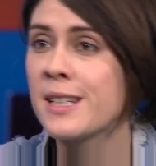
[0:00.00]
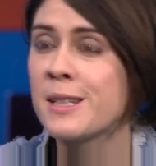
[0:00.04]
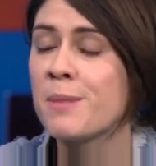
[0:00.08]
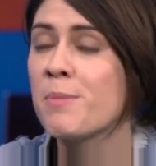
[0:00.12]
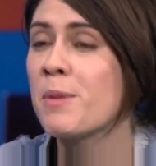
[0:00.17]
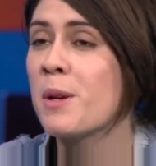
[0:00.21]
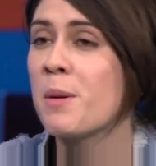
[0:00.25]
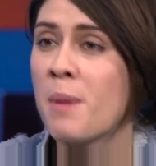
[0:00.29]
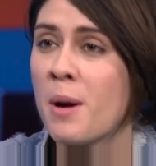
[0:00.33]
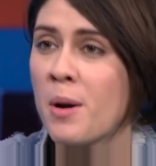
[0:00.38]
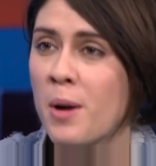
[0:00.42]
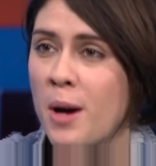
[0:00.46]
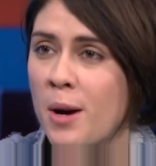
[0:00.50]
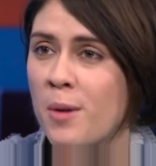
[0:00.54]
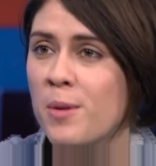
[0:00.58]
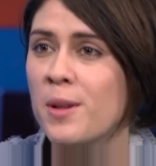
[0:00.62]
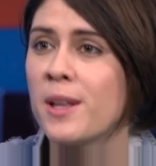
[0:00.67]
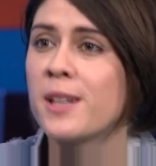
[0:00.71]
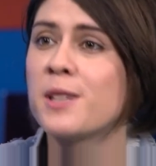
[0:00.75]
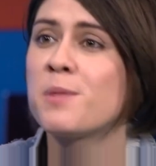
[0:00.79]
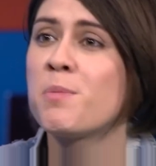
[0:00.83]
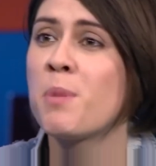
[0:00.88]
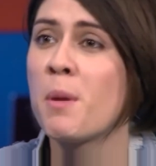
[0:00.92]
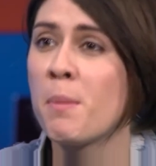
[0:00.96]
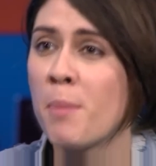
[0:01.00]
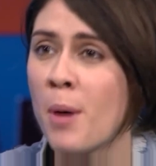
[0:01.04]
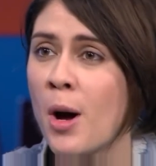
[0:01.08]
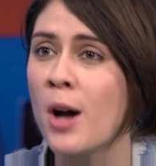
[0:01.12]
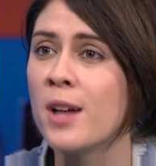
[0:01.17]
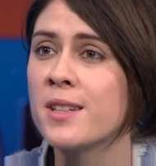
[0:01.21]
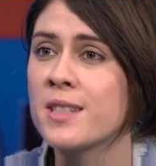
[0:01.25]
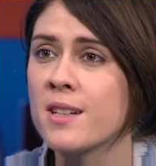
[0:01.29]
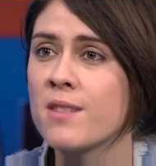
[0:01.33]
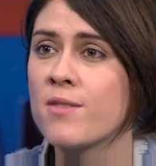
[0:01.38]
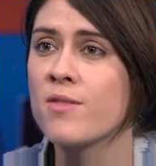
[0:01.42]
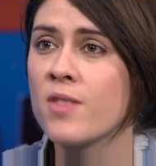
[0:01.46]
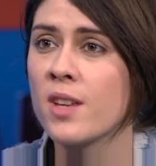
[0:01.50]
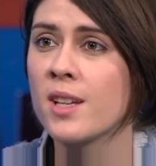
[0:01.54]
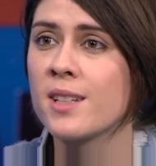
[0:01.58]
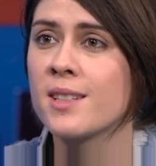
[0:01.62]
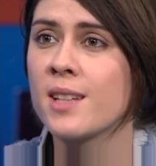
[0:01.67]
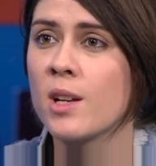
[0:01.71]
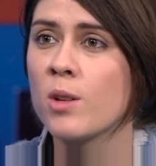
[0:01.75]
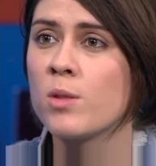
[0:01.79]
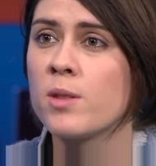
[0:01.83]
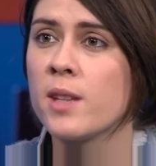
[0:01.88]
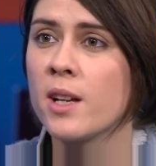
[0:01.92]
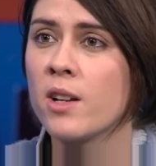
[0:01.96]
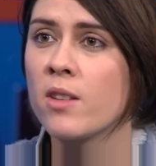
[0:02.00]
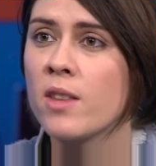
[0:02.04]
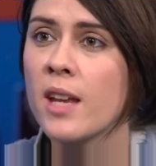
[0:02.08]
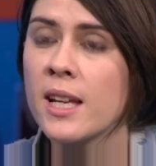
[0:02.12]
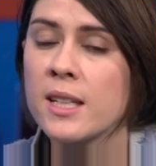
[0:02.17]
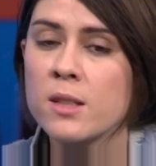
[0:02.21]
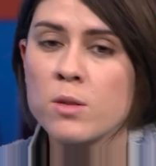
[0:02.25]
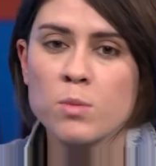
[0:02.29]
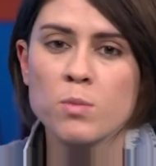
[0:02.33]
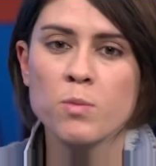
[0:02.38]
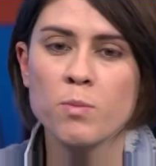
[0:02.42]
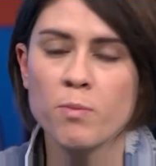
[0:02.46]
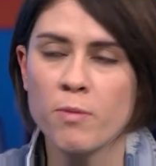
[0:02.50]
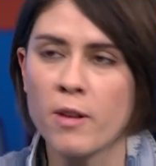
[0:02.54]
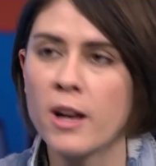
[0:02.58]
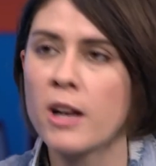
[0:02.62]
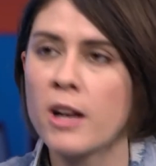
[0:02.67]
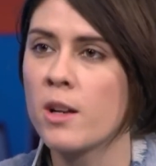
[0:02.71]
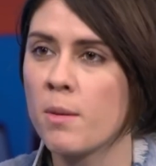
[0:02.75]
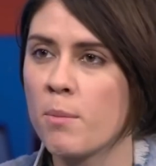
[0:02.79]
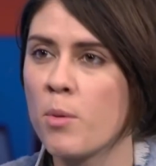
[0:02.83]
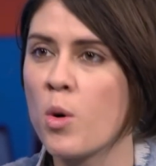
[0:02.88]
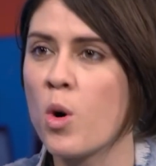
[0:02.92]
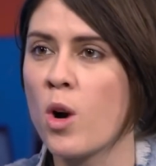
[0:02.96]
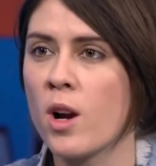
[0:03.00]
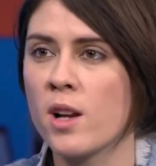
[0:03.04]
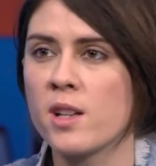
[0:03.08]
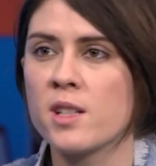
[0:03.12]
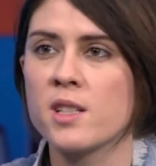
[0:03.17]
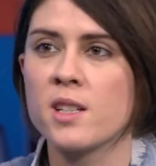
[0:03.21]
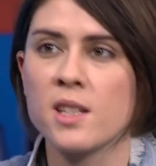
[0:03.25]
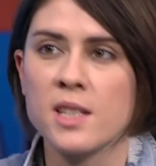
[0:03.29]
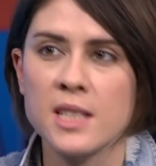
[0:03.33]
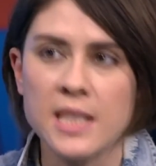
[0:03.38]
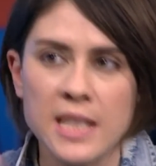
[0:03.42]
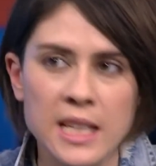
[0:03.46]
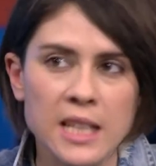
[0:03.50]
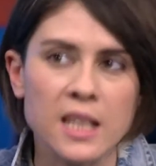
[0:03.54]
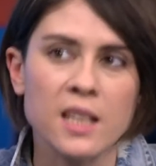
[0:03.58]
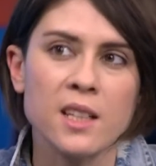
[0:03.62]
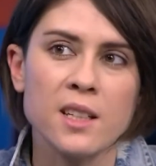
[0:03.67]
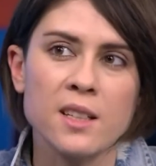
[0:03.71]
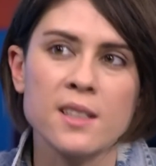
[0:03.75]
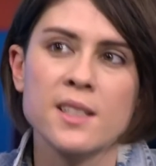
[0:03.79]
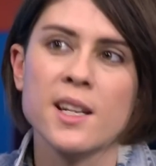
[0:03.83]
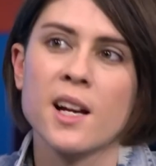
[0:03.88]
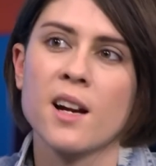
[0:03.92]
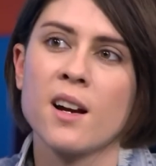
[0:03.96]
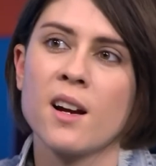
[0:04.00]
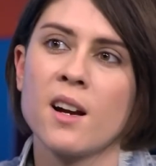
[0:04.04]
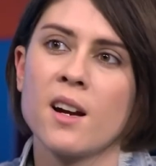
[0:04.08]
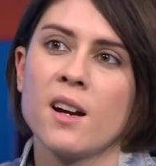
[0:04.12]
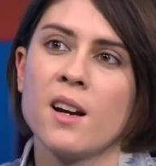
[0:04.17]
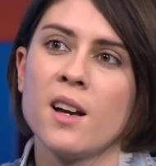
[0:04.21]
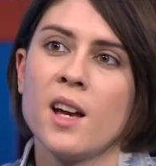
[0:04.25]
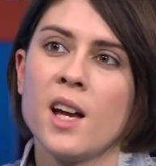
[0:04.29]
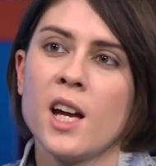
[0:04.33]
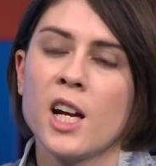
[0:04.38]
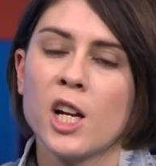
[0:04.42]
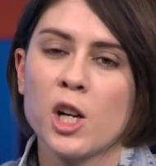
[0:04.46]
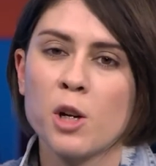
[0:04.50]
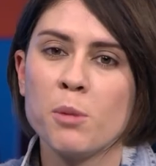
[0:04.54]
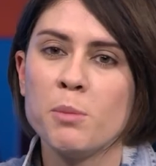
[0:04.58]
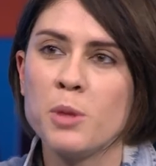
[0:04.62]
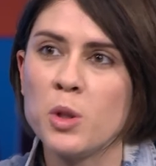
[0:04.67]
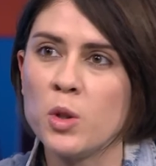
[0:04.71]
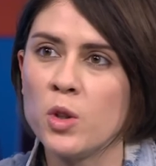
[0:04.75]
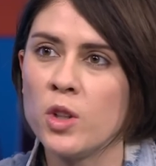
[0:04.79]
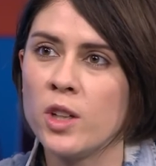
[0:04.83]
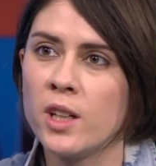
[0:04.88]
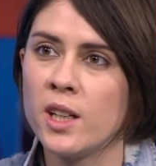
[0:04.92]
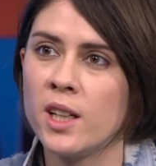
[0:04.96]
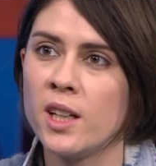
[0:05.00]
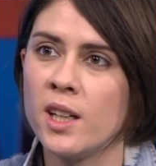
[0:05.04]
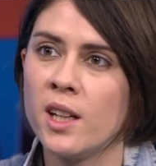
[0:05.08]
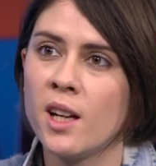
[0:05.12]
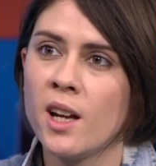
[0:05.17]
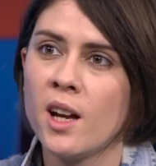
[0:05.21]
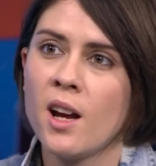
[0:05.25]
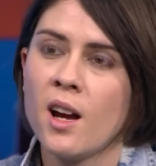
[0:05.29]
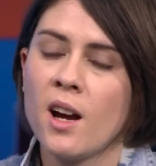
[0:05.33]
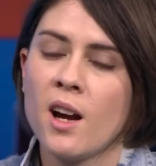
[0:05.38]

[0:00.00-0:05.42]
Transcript: something about how we like to put positive things out there. That's very important to the Tegan and Sara community.